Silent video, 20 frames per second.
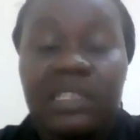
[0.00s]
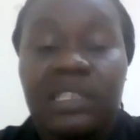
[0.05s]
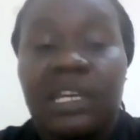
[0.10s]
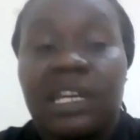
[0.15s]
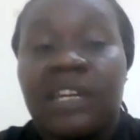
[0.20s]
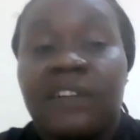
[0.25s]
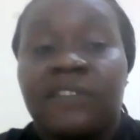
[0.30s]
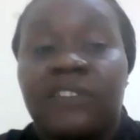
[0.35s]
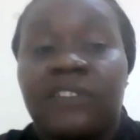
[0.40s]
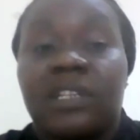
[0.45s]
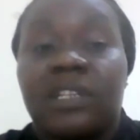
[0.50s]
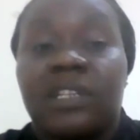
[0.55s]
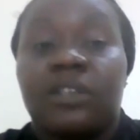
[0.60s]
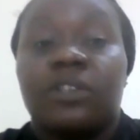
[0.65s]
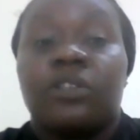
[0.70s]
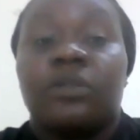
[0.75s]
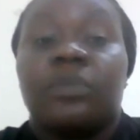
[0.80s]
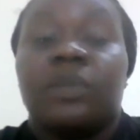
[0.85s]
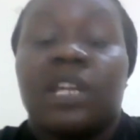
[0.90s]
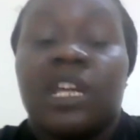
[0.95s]
in the
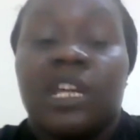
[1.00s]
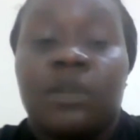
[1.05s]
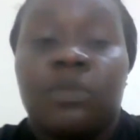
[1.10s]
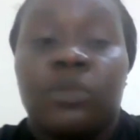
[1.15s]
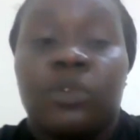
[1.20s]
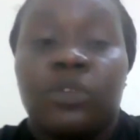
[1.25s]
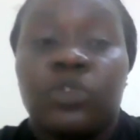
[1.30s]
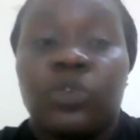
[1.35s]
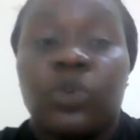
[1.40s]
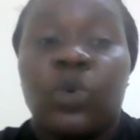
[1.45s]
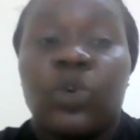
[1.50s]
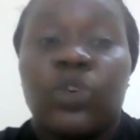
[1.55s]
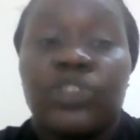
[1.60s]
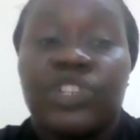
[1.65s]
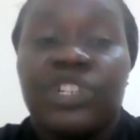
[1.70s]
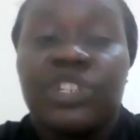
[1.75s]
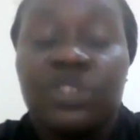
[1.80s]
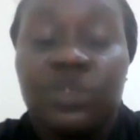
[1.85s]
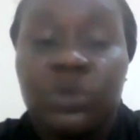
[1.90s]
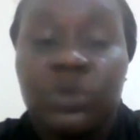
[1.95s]
evening to be able to
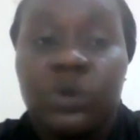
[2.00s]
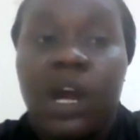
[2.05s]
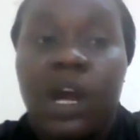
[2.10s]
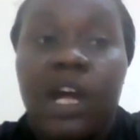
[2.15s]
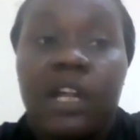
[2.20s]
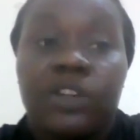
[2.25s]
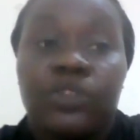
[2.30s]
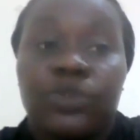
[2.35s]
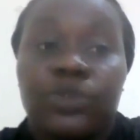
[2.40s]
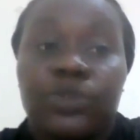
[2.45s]
continue